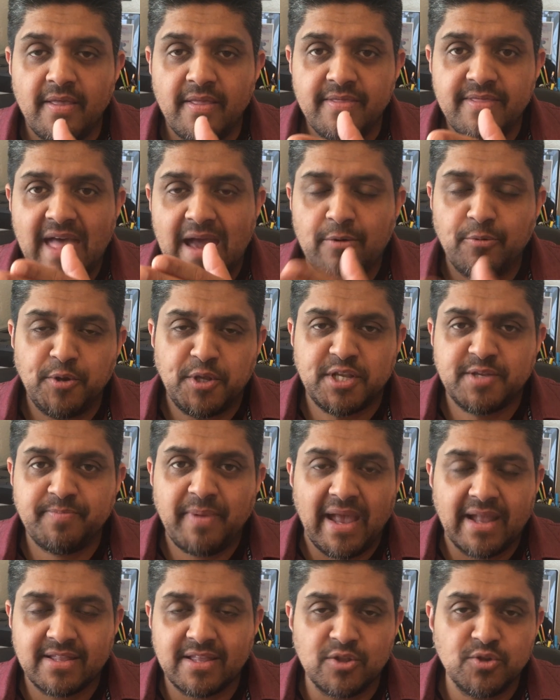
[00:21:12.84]
that
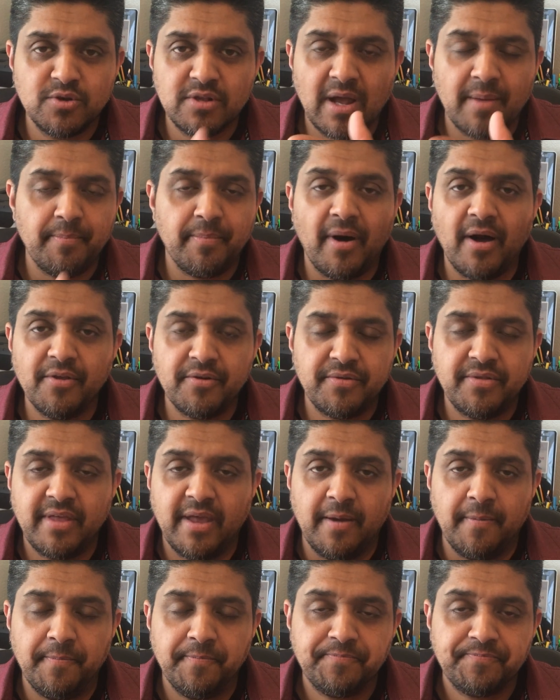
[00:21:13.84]
respect and do not bother
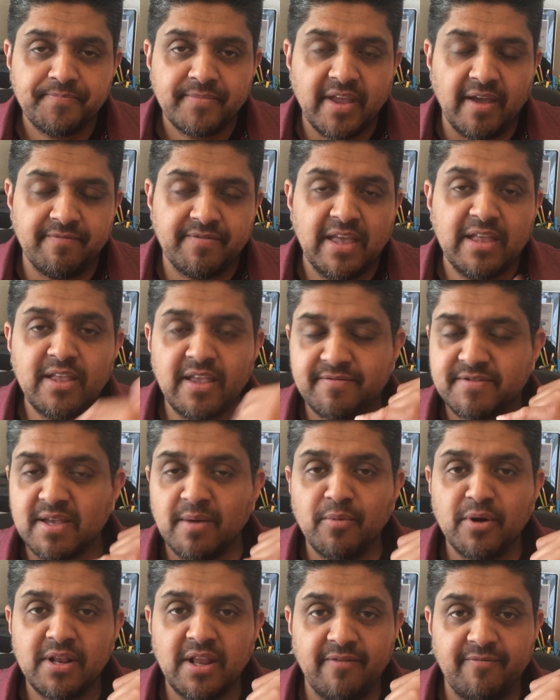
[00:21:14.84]
them. If
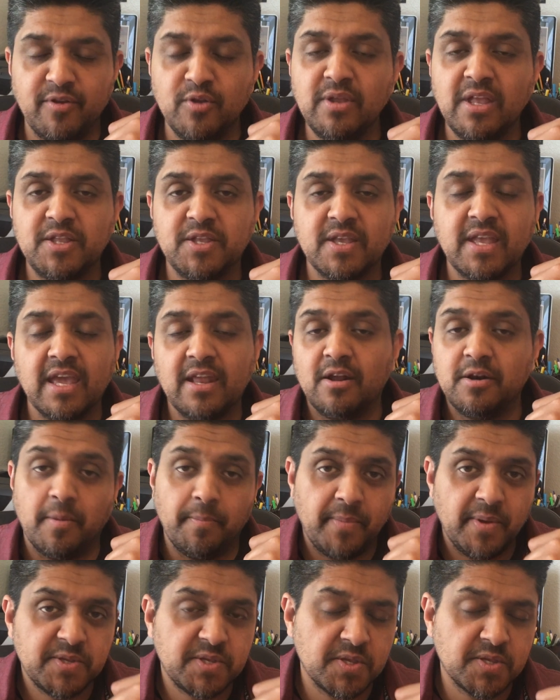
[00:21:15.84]
you need to get on a
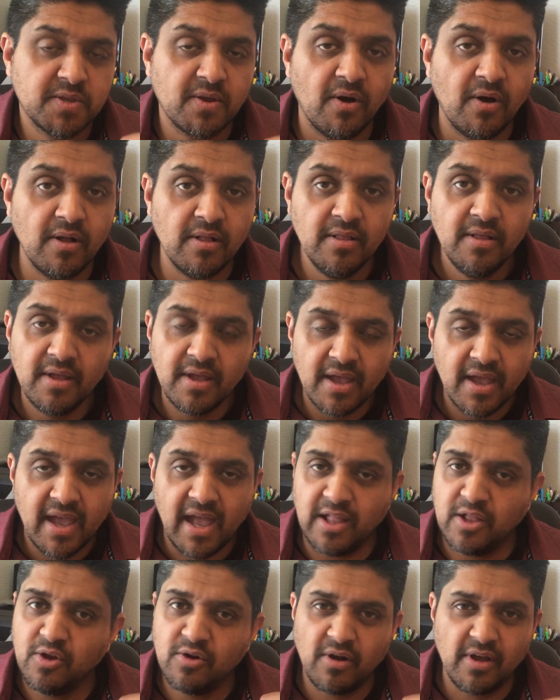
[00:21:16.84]
business call
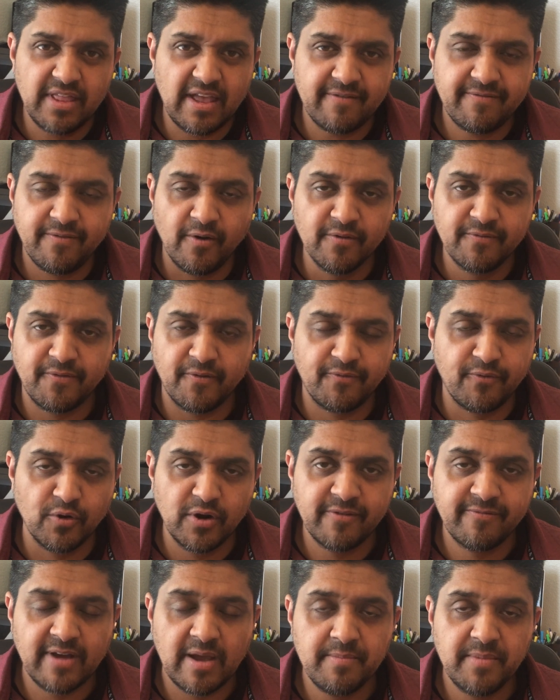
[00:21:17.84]
and you're on that phone for
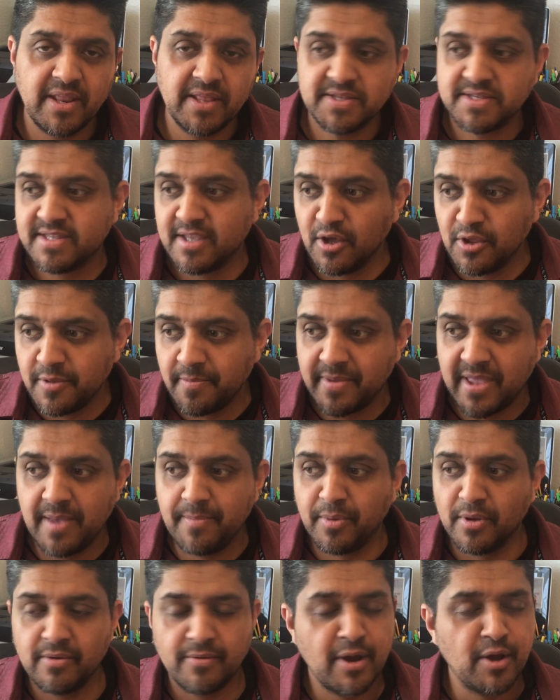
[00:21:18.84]
45 minutes, tell the
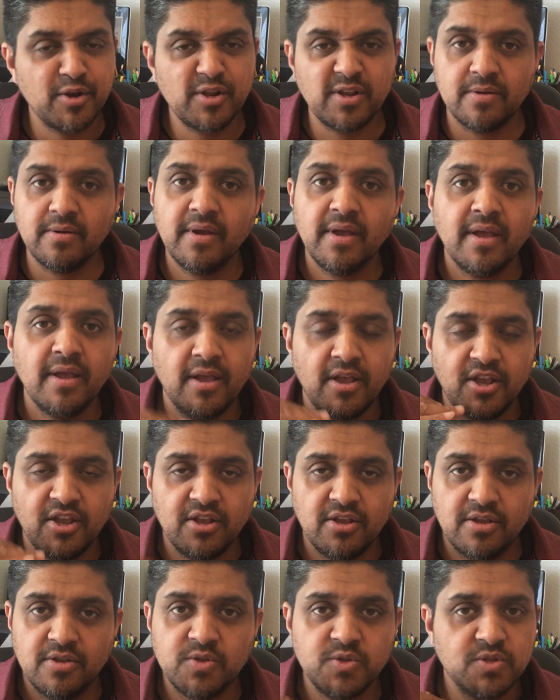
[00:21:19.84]
people around you,
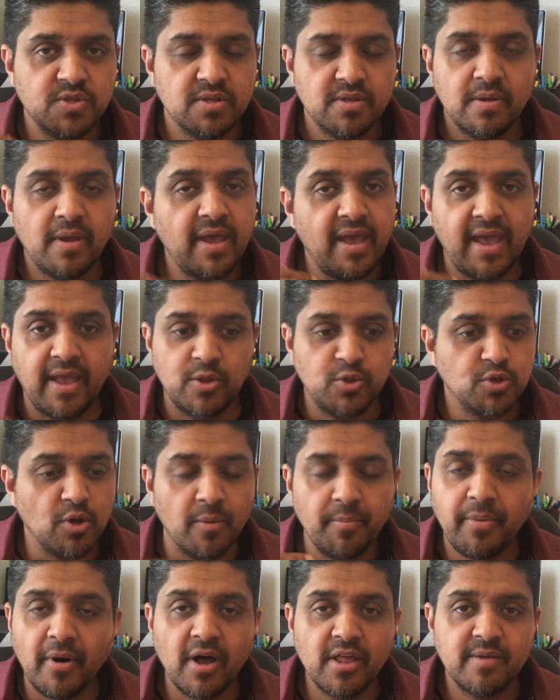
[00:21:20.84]
hey,
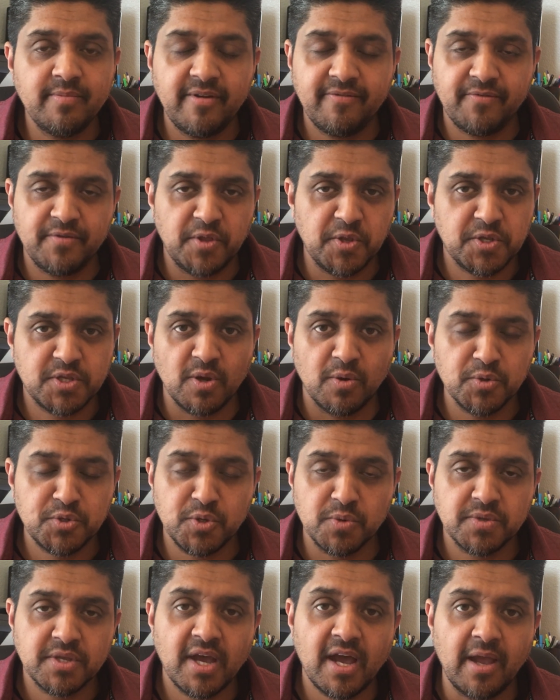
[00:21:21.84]
don't bother me for this
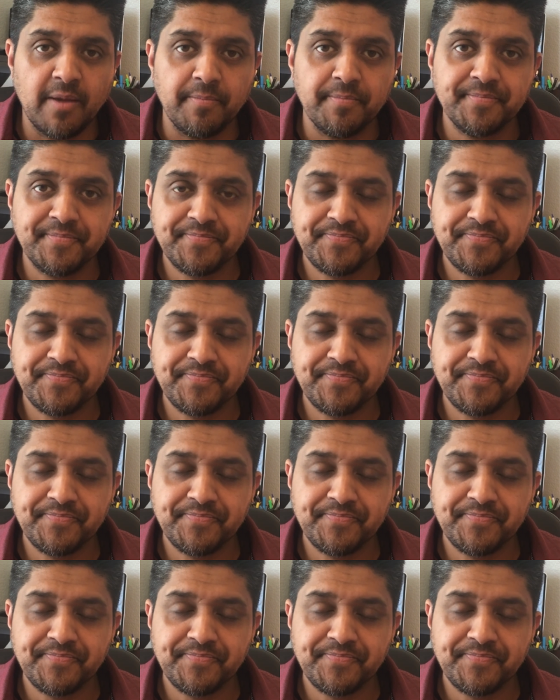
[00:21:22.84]
so-and-so time.